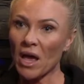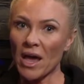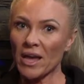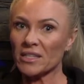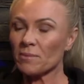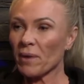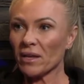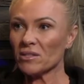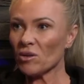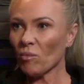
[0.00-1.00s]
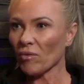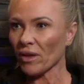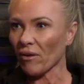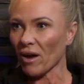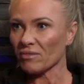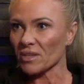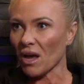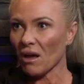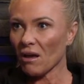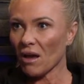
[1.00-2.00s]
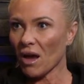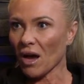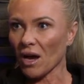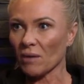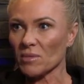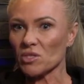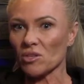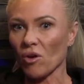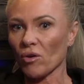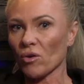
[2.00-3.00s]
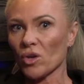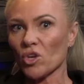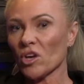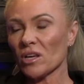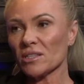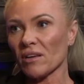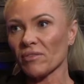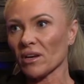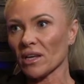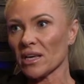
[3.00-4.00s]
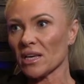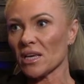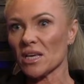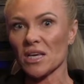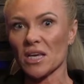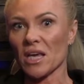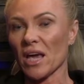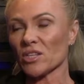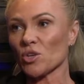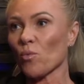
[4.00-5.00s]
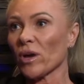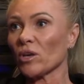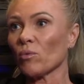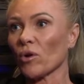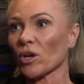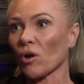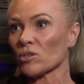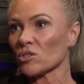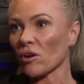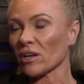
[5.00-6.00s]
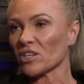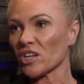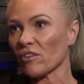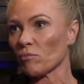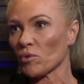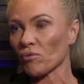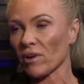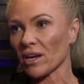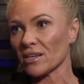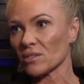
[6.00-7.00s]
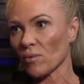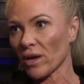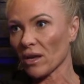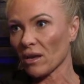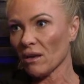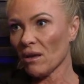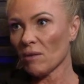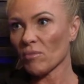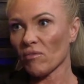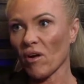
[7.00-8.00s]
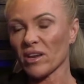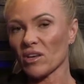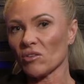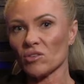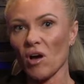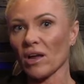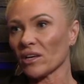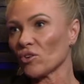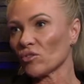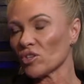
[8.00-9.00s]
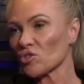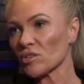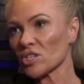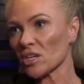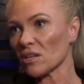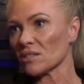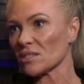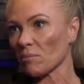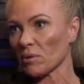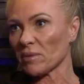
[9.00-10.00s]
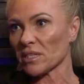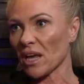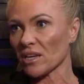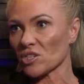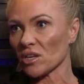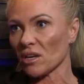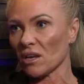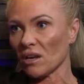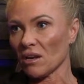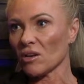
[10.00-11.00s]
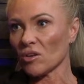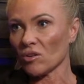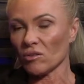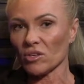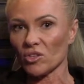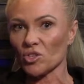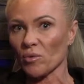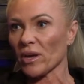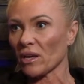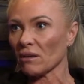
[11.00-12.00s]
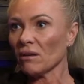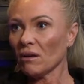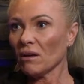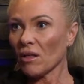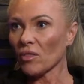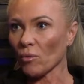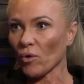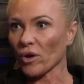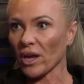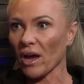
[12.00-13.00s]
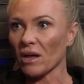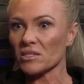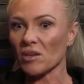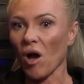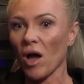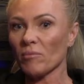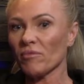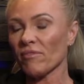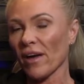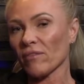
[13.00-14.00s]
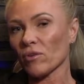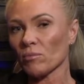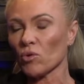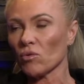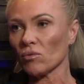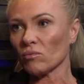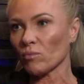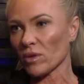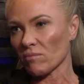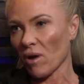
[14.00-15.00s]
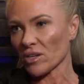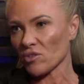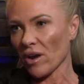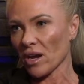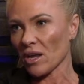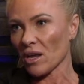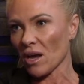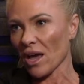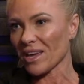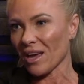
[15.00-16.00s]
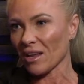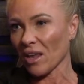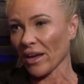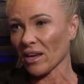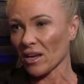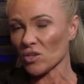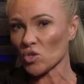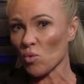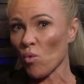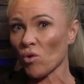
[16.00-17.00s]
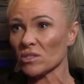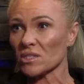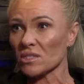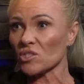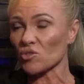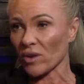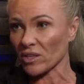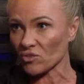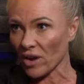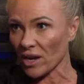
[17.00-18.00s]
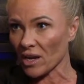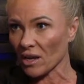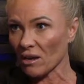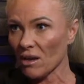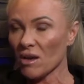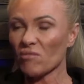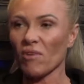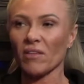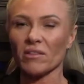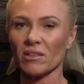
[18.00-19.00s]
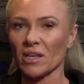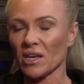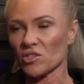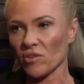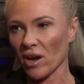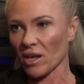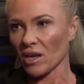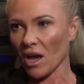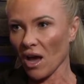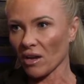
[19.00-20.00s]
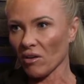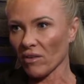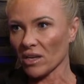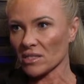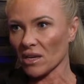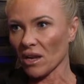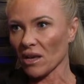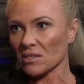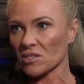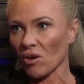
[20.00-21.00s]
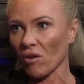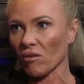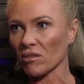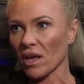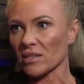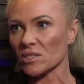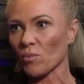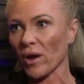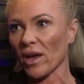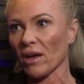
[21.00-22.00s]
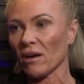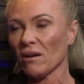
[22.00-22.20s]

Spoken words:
It depends on what they're after. So you can definitely get to where you want to go. It's totally achievable 3 days a week, providing you dial in your nutrition, supplementation, and, you're doing the workouts. I'm favourable with my training, again, like towards strength training rather than the HIIT training and cardiovascular. So that's where